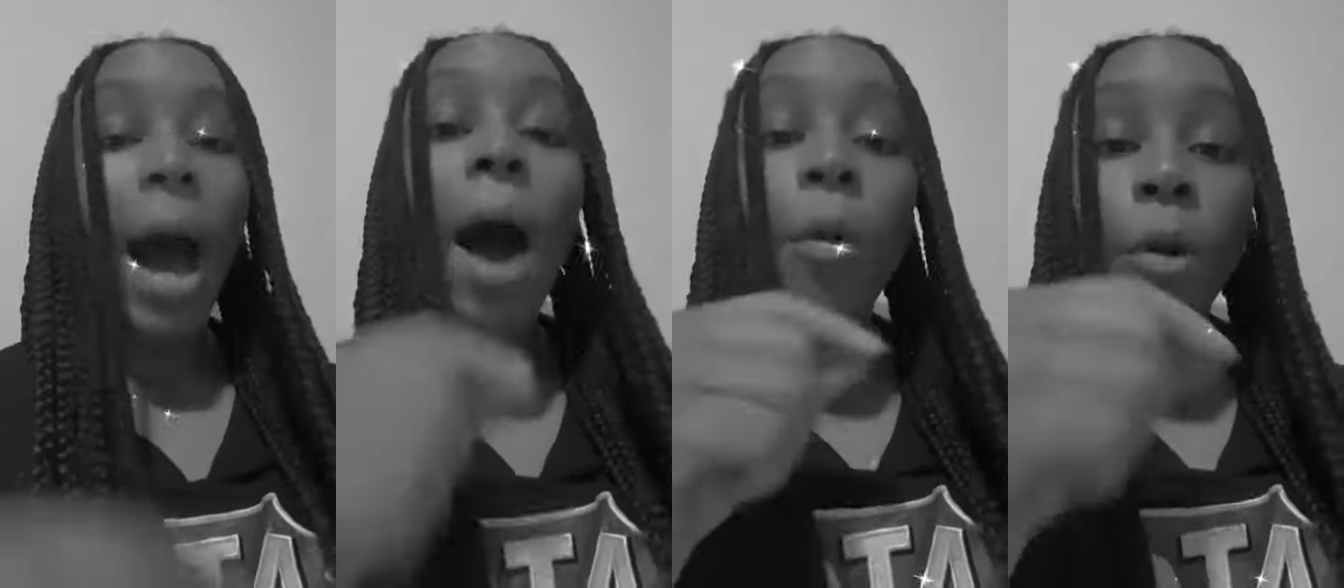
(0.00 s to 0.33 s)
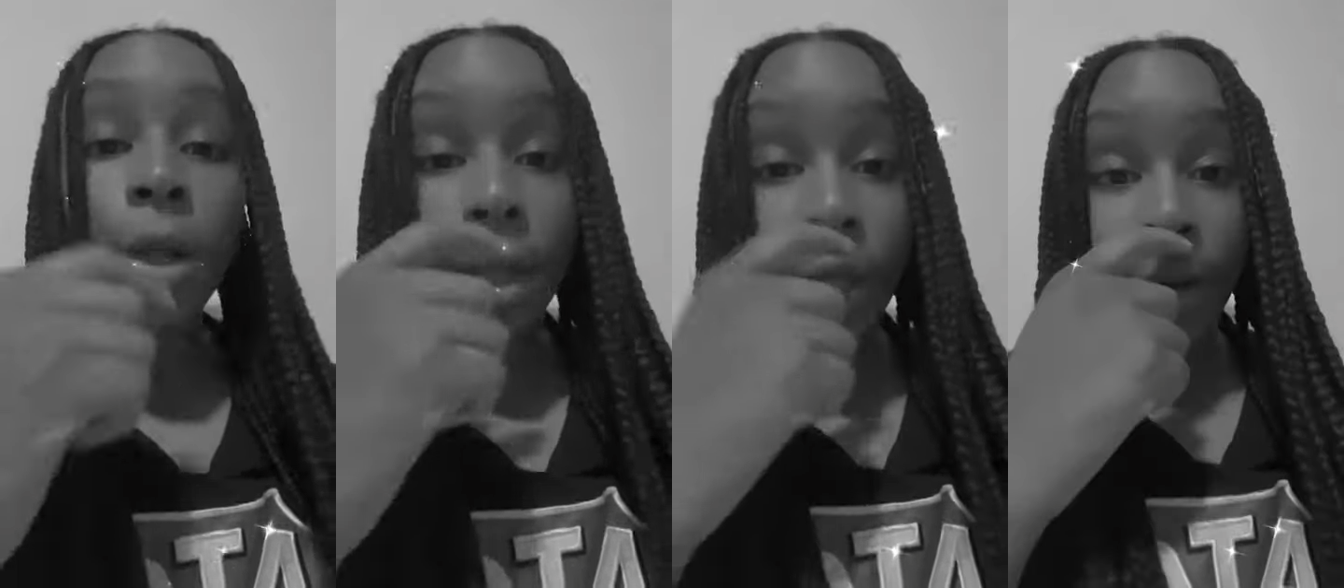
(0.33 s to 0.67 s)
I
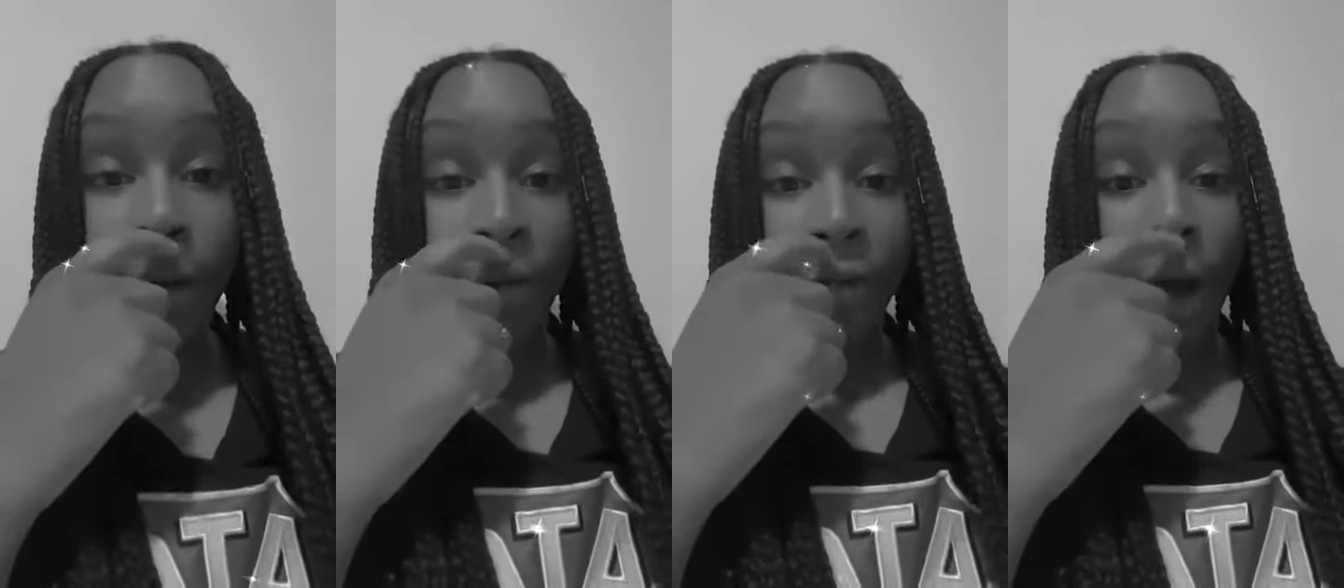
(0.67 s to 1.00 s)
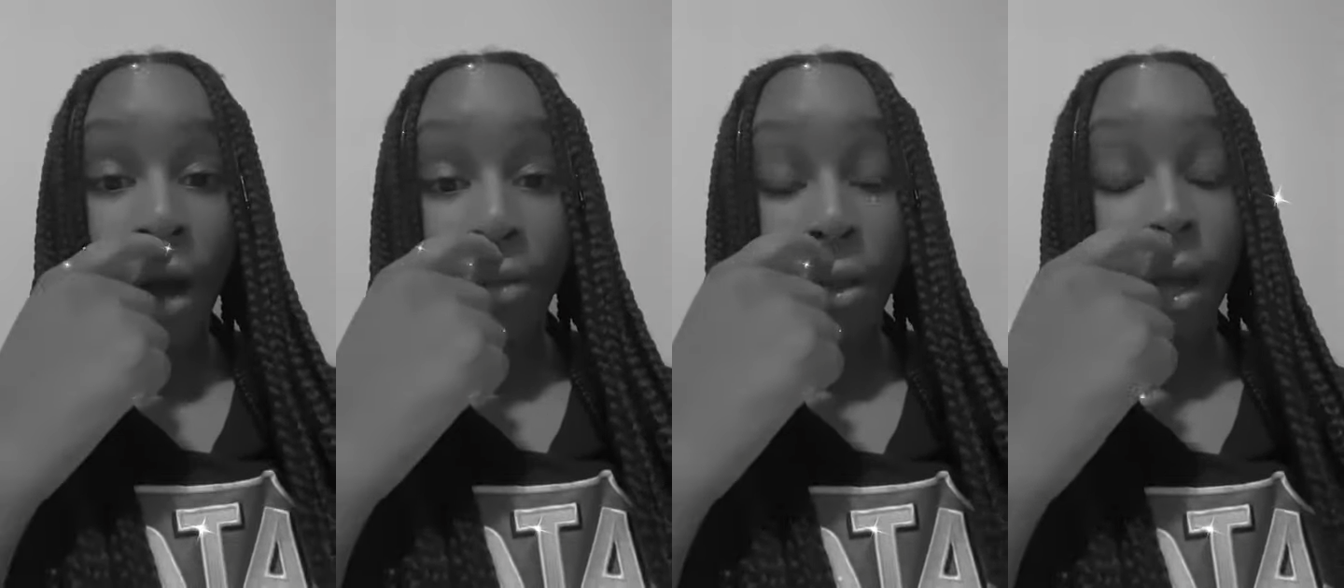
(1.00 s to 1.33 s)
wouldn't have
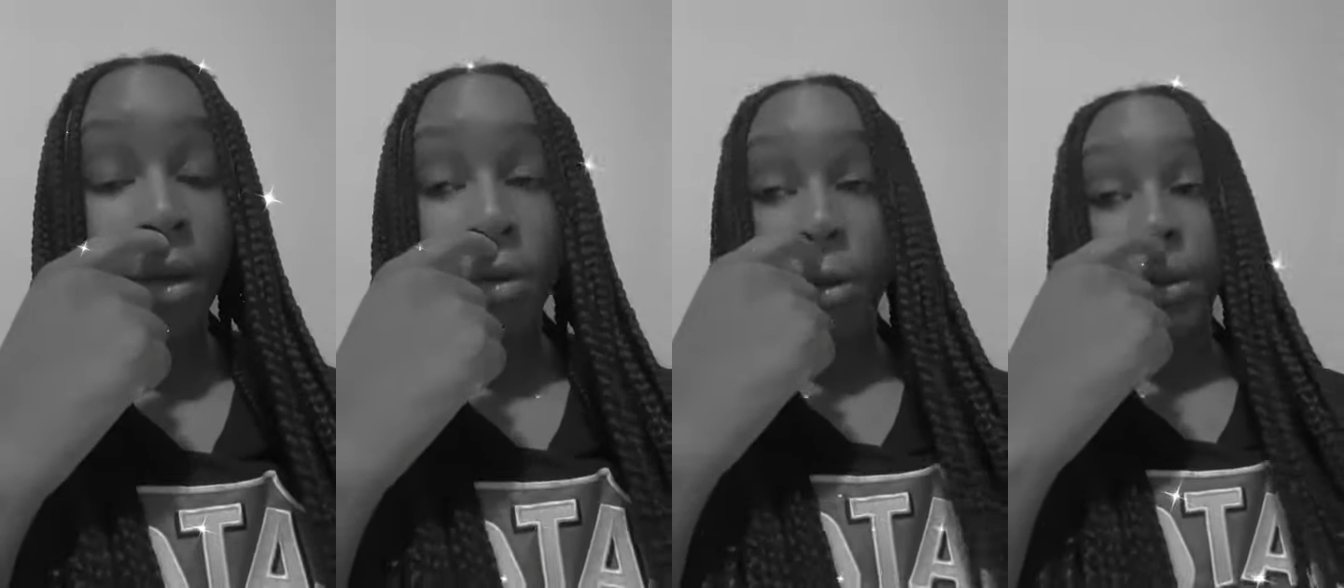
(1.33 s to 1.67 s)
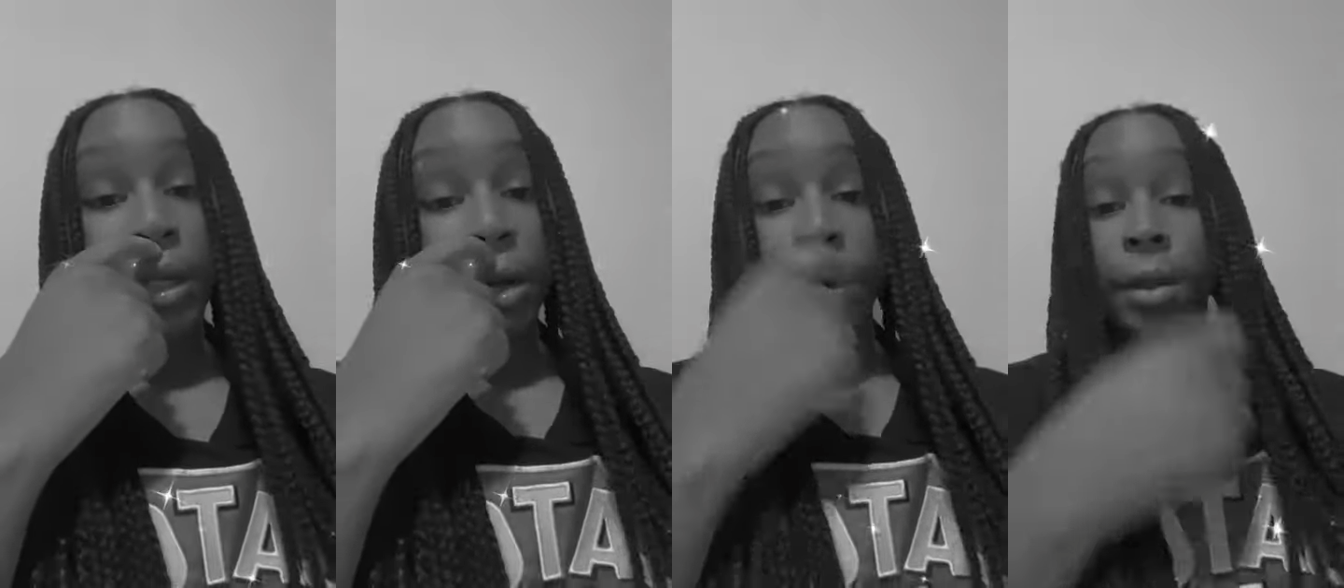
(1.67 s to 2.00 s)
left. I'd be like, you
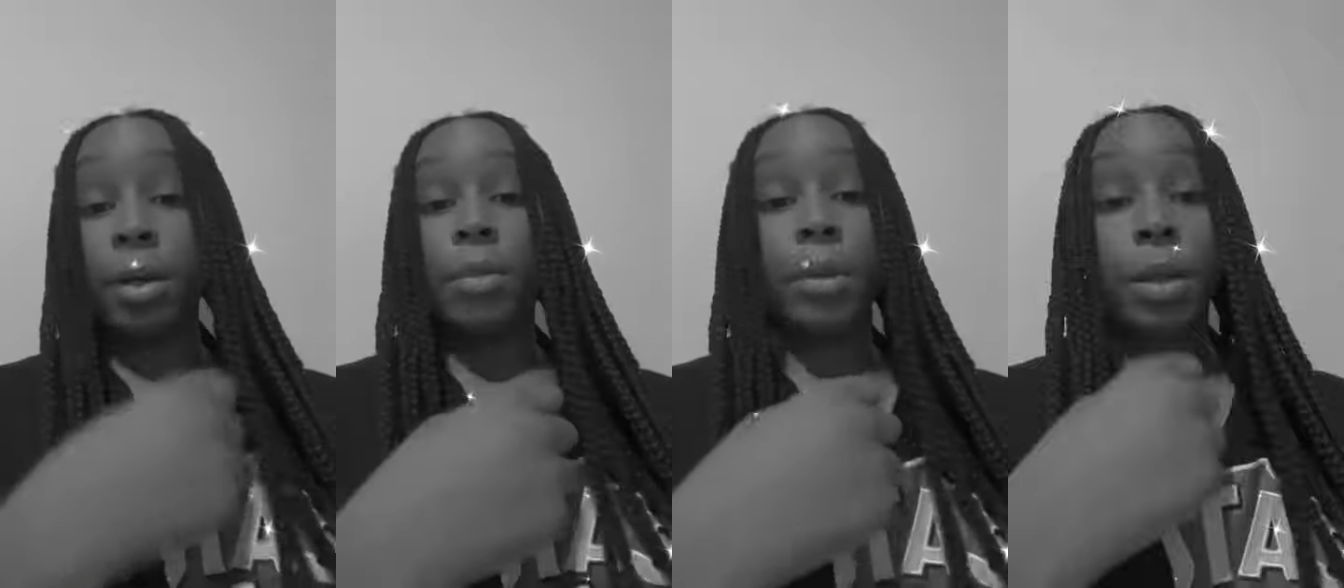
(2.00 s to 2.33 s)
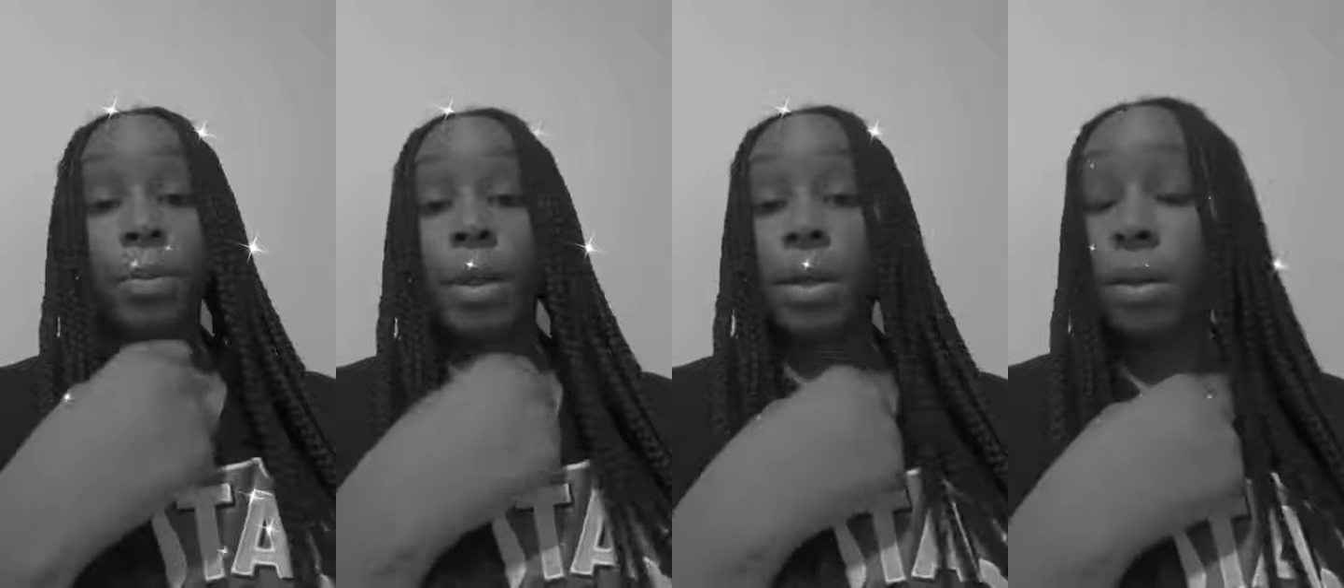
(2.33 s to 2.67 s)
know what, they're gonna have to come
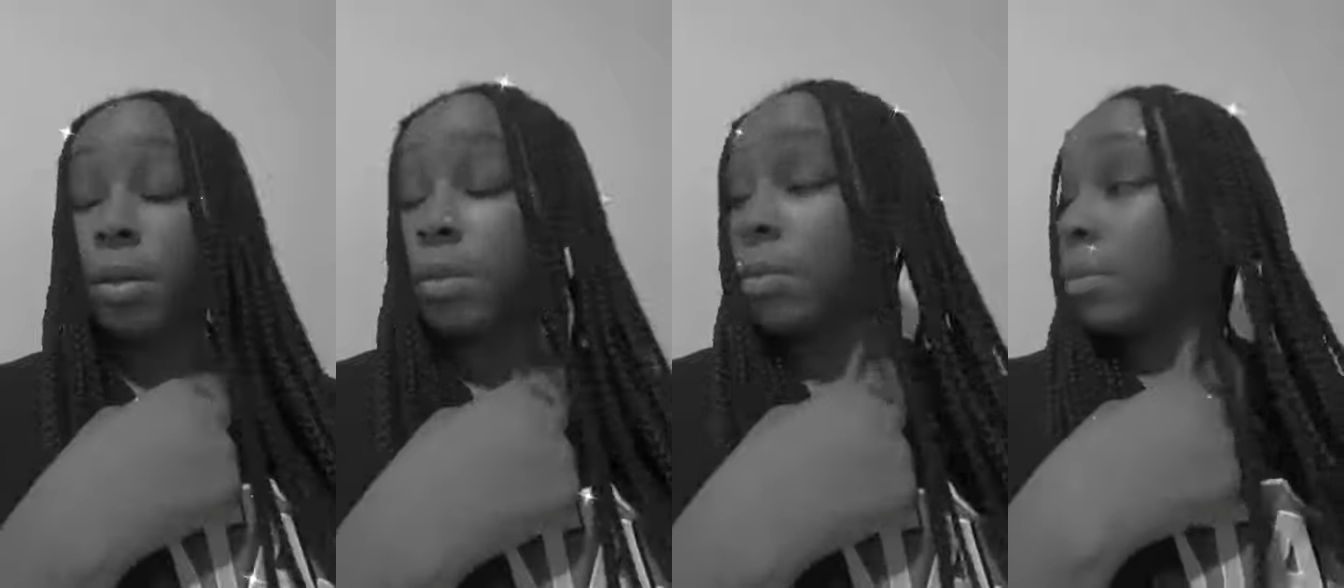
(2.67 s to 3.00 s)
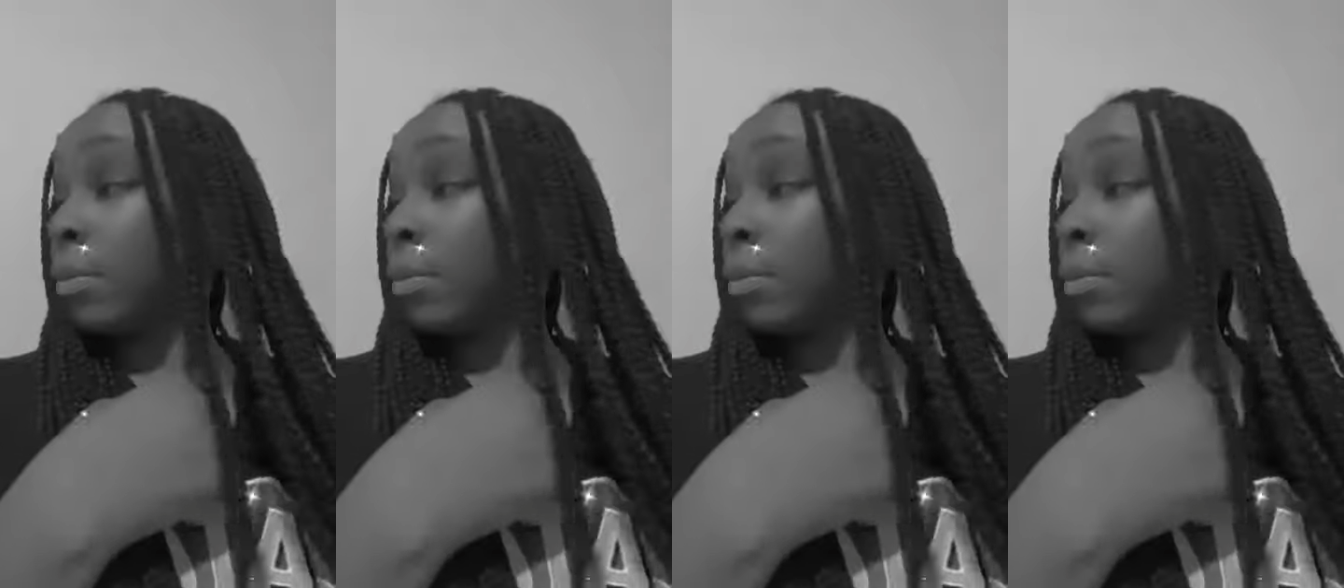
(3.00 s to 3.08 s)
get me.